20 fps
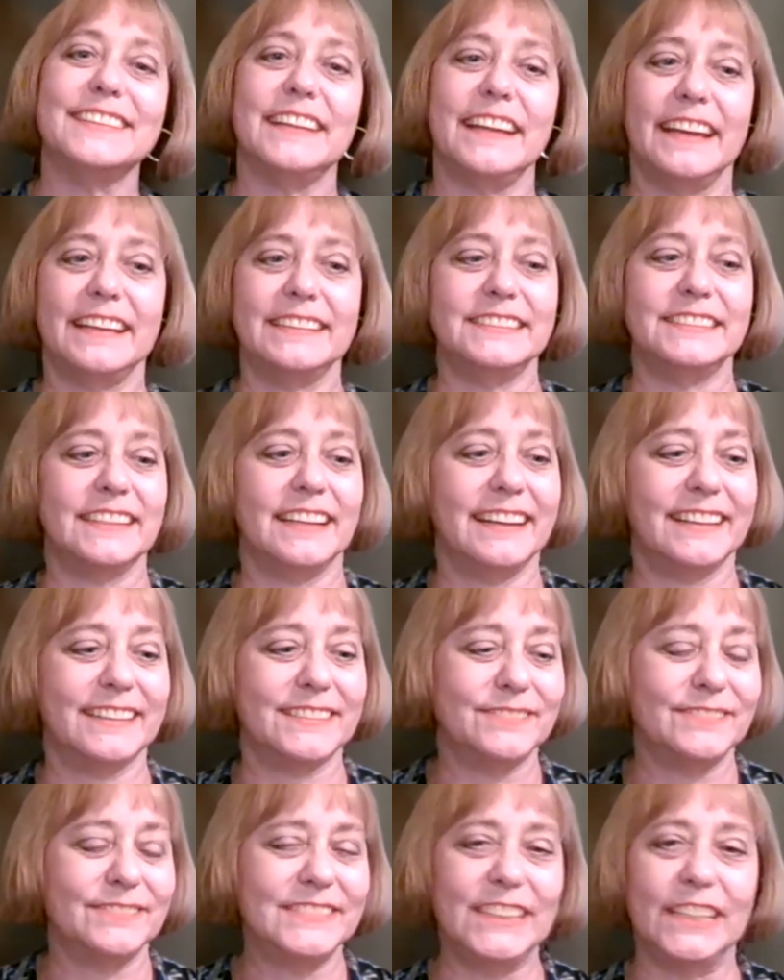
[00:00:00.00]
And,
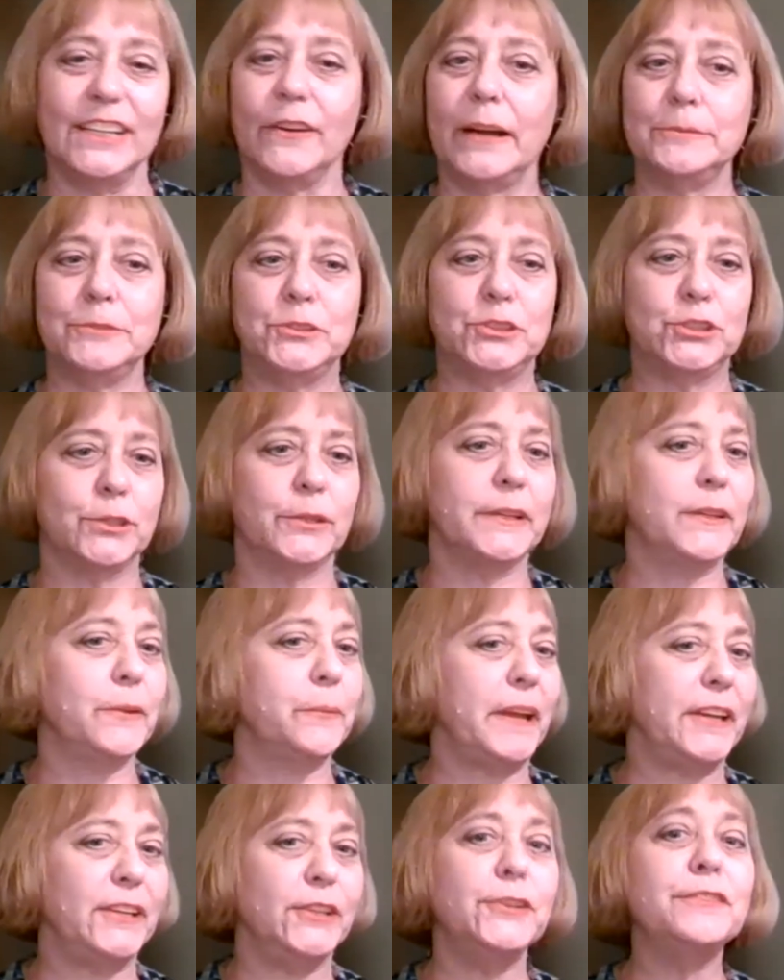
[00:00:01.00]
you know, I'm sure the
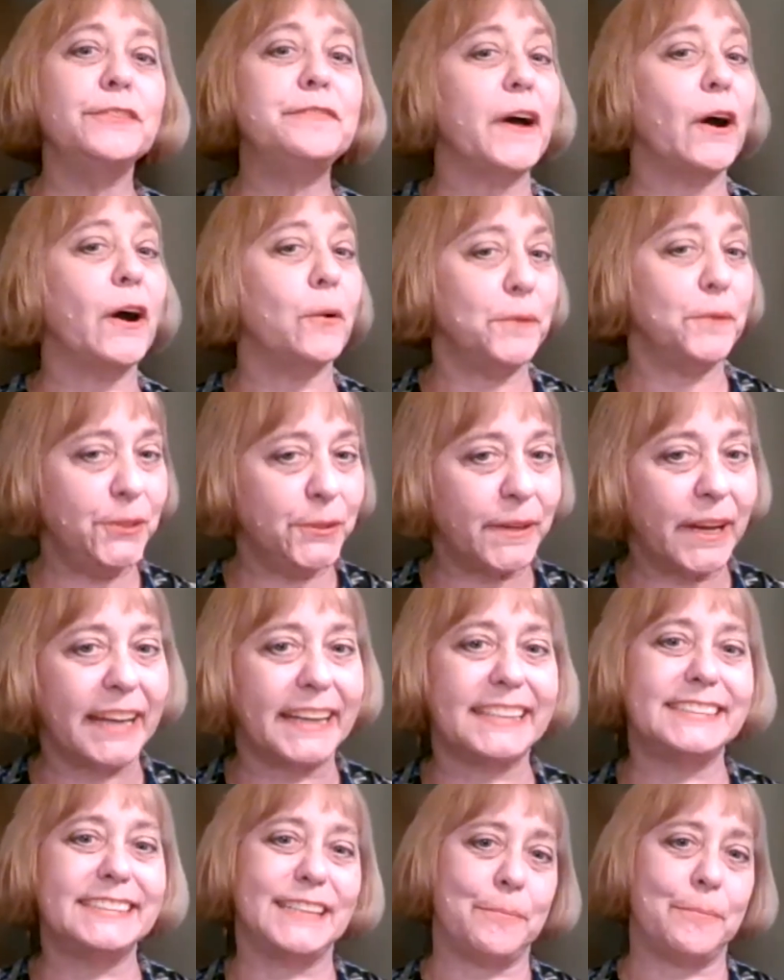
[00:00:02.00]
way you felt when you got
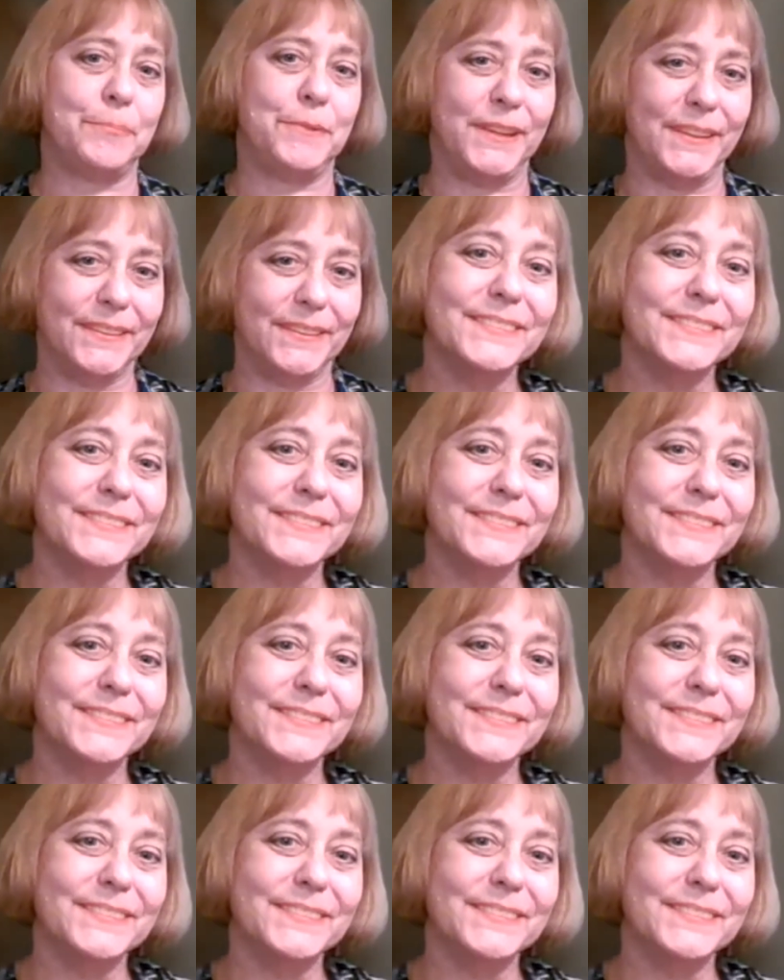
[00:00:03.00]
accepted.